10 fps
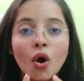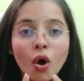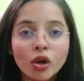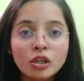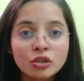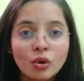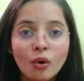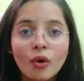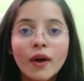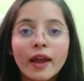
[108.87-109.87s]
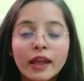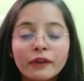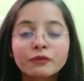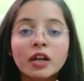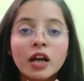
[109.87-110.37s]
Also,
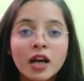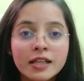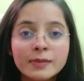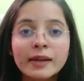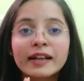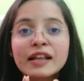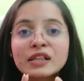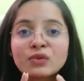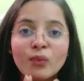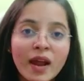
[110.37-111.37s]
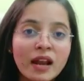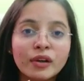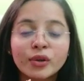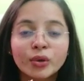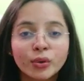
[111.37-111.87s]
if the husband is well
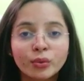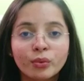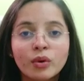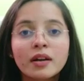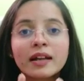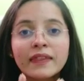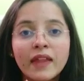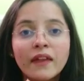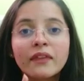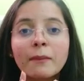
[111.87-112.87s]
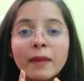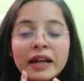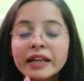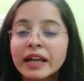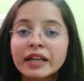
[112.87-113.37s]
to do, then the
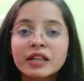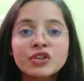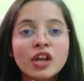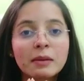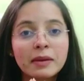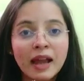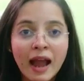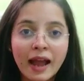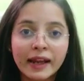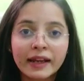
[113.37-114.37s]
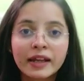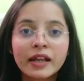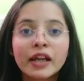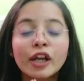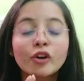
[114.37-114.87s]
maintenance shall be high
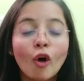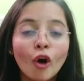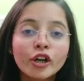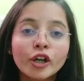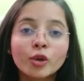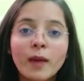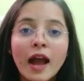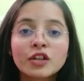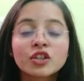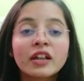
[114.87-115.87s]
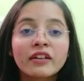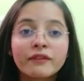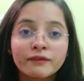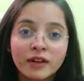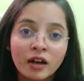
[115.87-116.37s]
in order to match
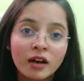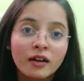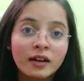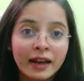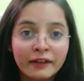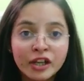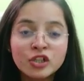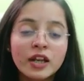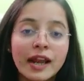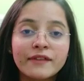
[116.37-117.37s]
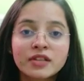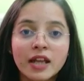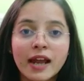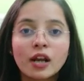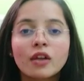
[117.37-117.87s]
the rich
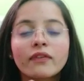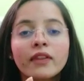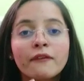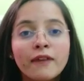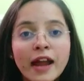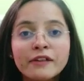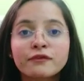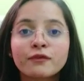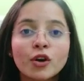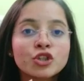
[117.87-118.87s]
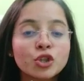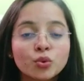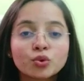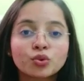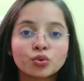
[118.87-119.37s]
lifestyle the wife was
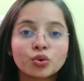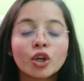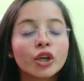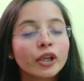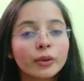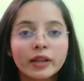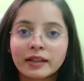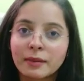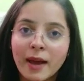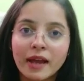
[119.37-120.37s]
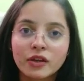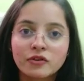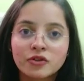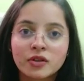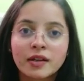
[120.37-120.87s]
used to during the
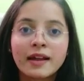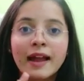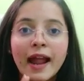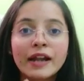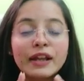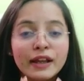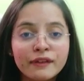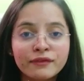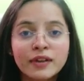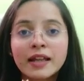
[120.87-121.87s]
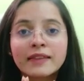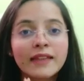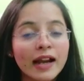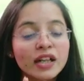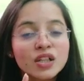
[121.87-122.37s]
marriage. And if
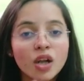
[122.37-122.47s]
that is